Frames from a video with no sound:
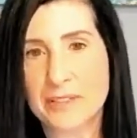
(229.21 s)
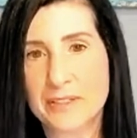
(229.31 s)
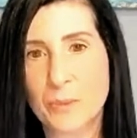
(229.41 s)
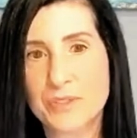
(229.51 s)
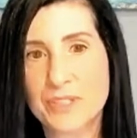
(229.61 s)

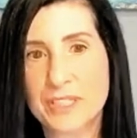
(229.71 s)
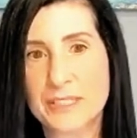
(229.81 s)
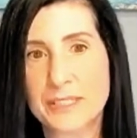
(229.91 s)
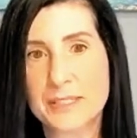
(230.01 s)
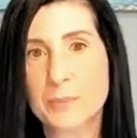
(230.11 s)
It's almost like
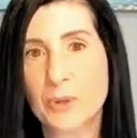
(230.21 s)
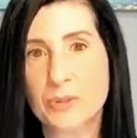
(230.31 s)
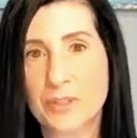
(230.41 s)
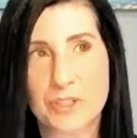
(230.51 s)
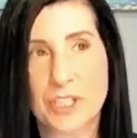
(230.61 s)
it's
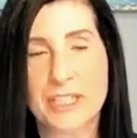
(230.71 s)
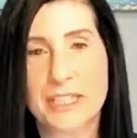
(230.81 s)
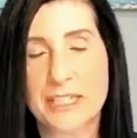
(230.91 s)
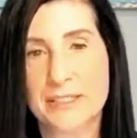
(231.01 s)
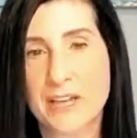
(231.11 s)
a click
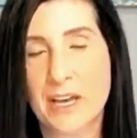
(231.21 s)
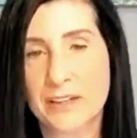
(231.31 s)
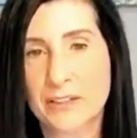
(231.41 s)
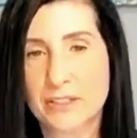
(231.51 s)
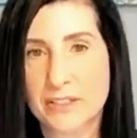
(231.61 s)
and it's
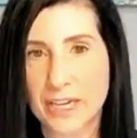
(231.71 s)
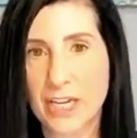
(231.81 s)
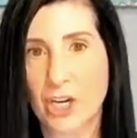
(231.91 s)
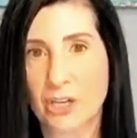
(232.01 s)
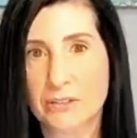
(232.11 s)
done. It's
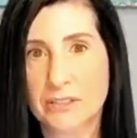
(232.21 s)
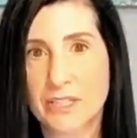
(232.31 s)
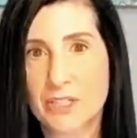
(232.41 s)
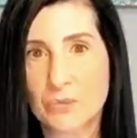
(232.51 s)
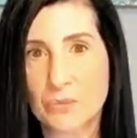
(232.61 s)
there.
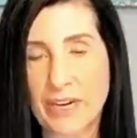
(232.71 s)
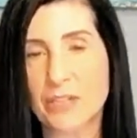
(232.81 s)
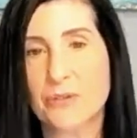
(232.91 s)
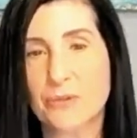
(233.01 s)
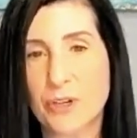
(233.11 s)
It's
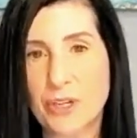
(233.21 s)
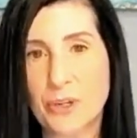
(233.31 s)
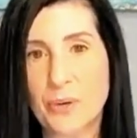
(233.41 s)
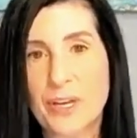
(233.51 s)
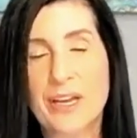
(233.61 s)
ready for
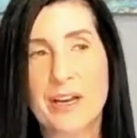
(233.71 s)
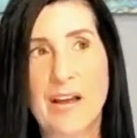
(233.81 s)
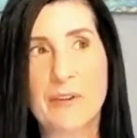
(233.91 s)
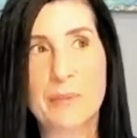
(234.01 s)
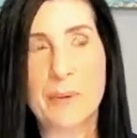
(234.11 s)
you.
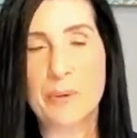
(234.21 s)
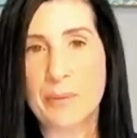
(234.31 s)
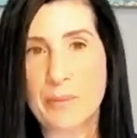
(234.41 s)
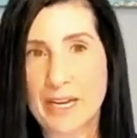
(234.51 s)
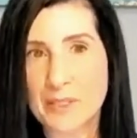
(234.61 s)
I remember
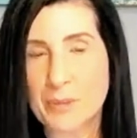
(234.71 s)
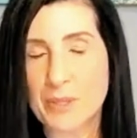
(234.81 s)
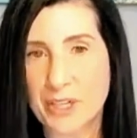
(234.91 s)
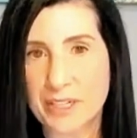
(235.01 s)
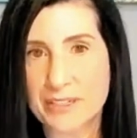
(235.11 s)
in my
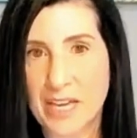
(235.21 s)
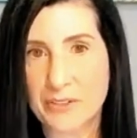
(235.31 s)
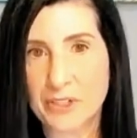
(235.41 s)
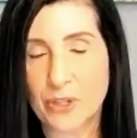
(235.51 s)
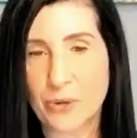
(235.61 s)
experience
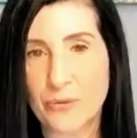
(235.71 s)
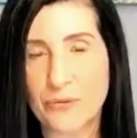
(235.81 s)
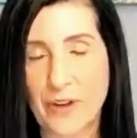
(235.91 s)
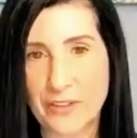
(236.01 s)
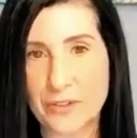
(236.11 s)
having to go
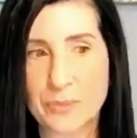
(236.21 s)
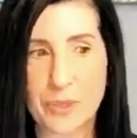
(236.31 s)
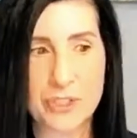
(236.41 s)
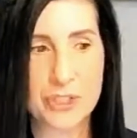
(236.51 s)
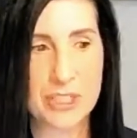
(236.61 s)
find the
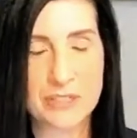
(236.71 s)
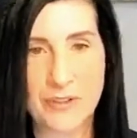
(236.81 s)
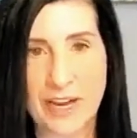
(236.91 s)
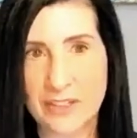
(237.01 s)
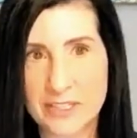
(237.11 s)
spreadsheets,
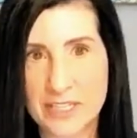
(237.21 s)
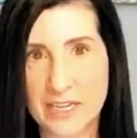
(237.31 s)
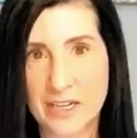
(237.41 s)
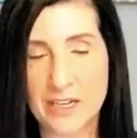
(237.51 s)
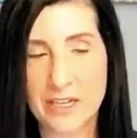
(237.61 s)
find the
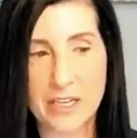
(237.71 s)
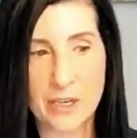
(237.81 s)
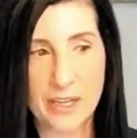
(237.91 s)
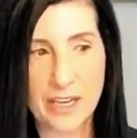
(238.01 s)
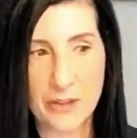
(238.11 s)
data,
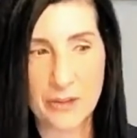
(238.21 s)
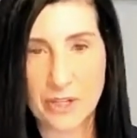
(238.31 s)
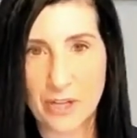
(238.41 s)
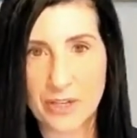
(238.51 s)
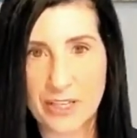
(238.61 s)
gather it
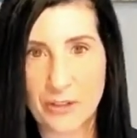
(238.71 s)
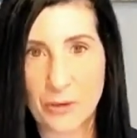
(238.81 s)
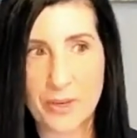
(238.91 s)
all together.